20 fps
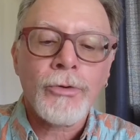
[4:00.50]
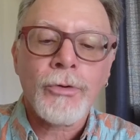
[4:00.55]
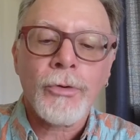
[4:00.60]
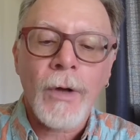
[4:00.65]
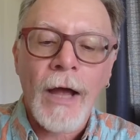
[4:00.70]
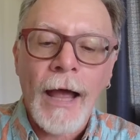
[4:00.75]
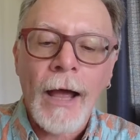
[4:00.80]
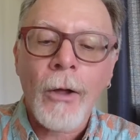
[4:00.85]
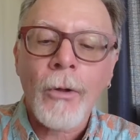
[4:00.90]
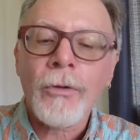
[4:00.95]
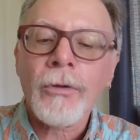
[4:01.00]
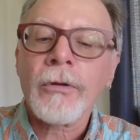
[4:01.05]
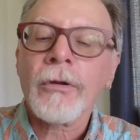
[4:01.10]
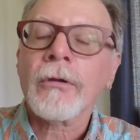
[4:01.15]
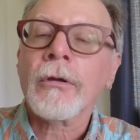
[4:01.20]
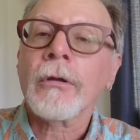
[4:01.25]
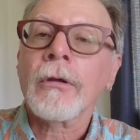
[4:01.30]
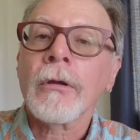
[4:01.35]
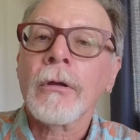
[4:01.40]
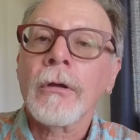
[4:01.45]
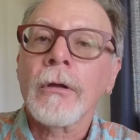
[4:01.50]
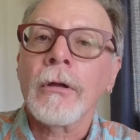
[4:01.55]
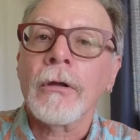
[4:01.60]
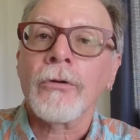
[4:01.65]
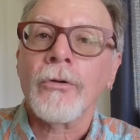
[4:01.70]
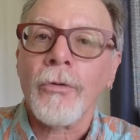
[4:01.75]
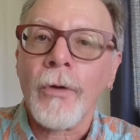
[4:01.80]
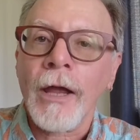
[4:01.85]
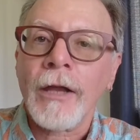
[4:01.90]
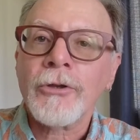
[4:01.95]
to health,
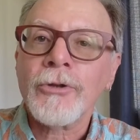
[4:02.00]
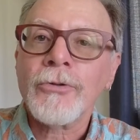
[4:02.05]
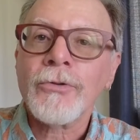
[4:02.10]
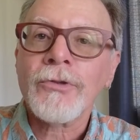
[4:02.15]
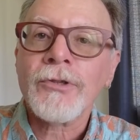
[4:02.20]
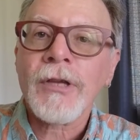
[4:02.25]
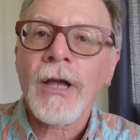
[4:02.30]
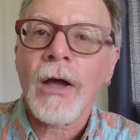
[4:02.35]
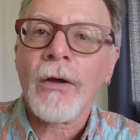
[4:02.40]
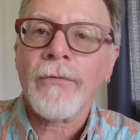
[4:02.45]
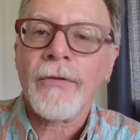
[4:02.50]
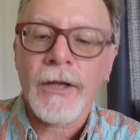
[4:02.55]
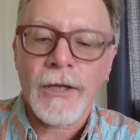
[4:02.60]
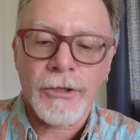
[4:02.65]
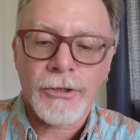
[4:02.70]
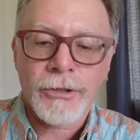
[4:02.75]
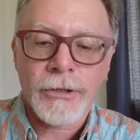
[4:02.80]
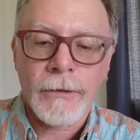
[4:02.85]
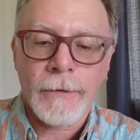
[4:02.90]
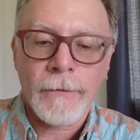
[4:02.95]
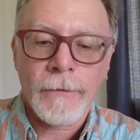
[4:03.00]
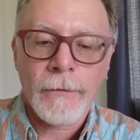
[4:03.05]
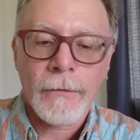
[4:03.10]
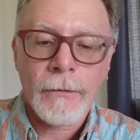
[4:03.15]
and grant you salvation.